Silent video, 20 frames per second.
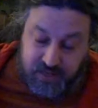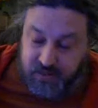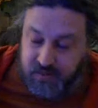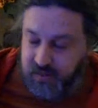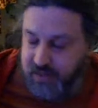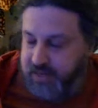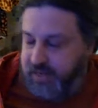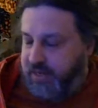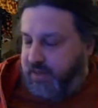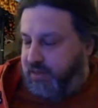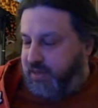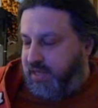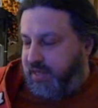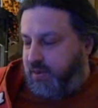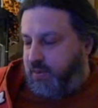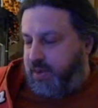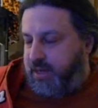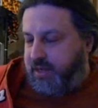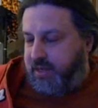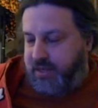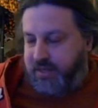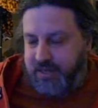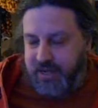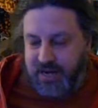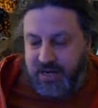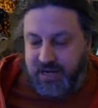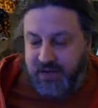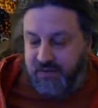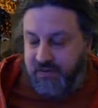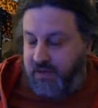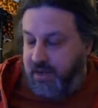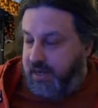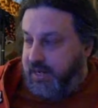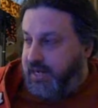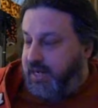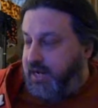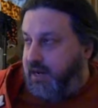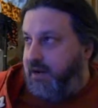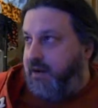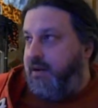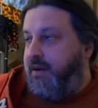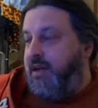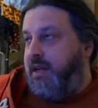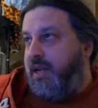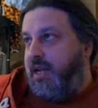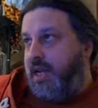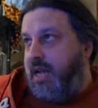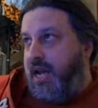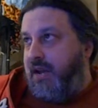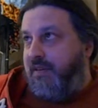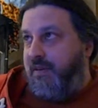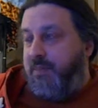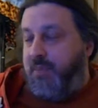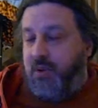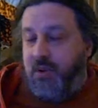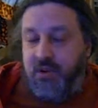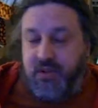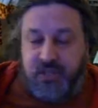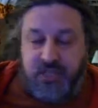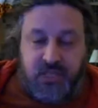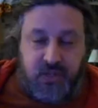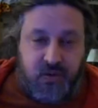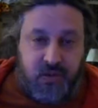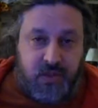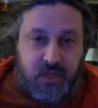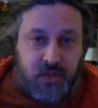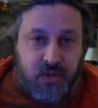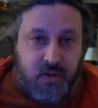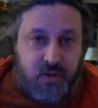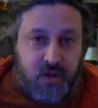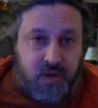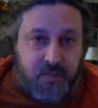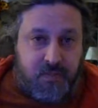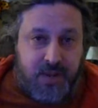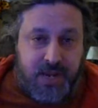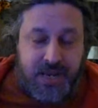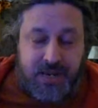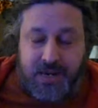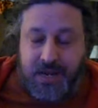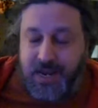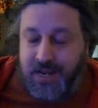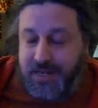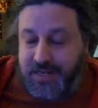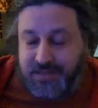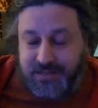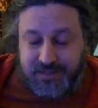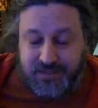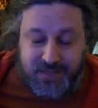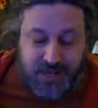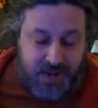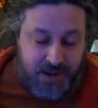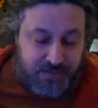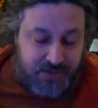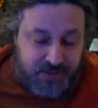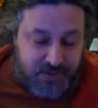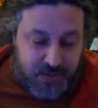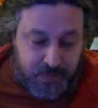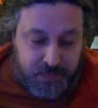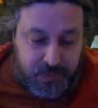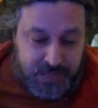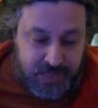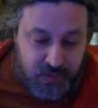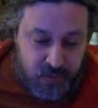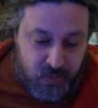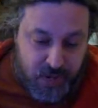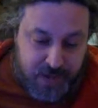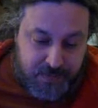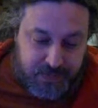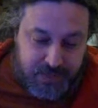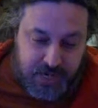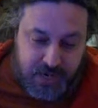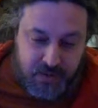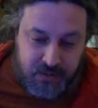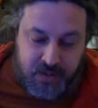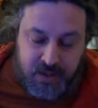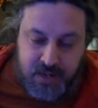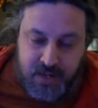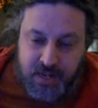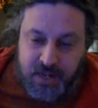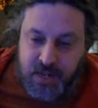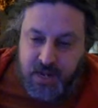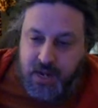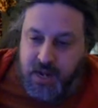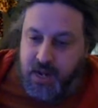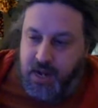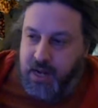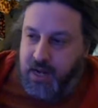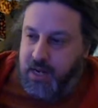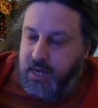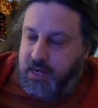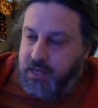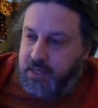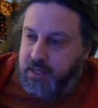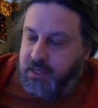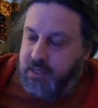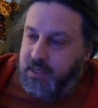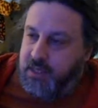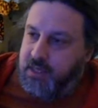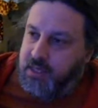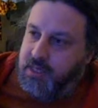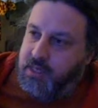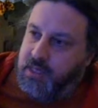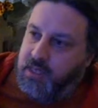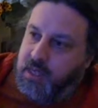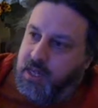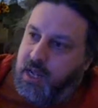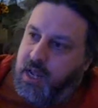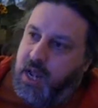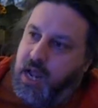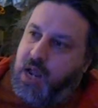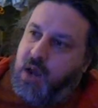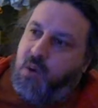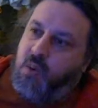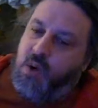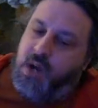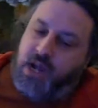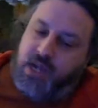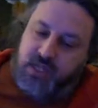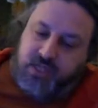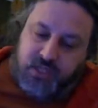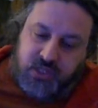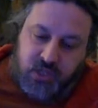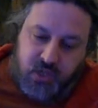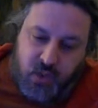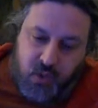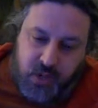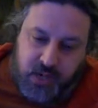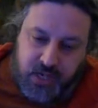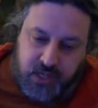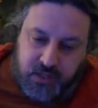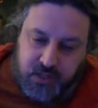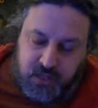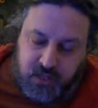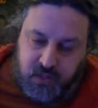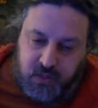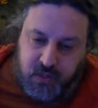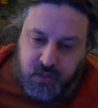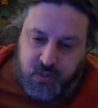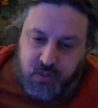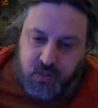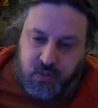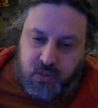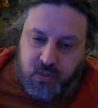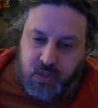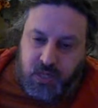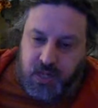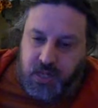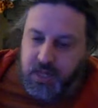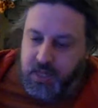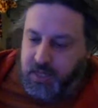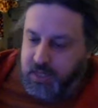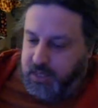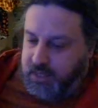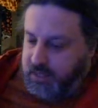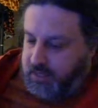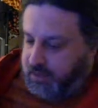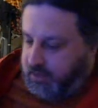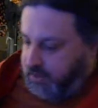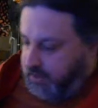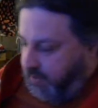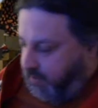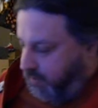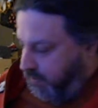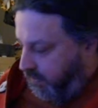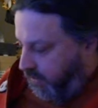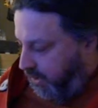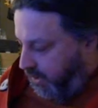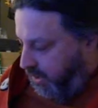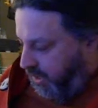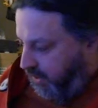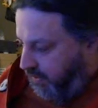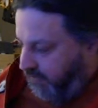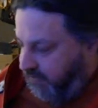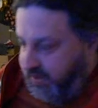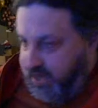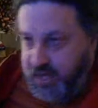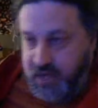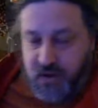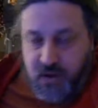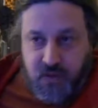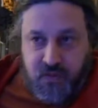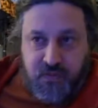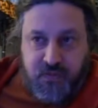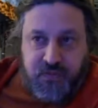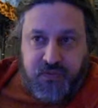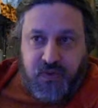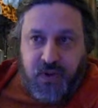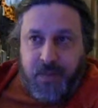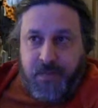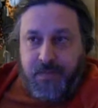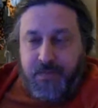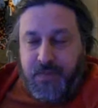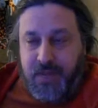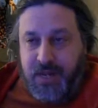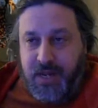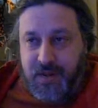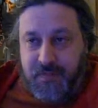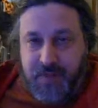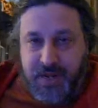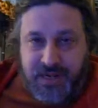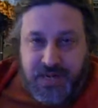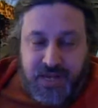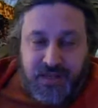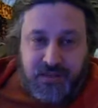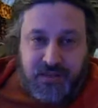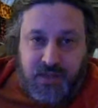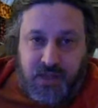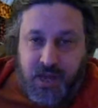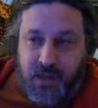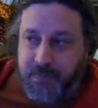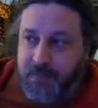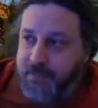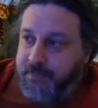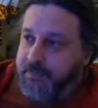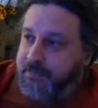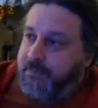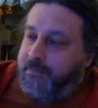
click, click, quick ending vlog here. Have a bowl of cereal and then go to bed. It's, I'm just completely wiped out. Uh, I was going to do uh, some uh, a video from uh, my desktop,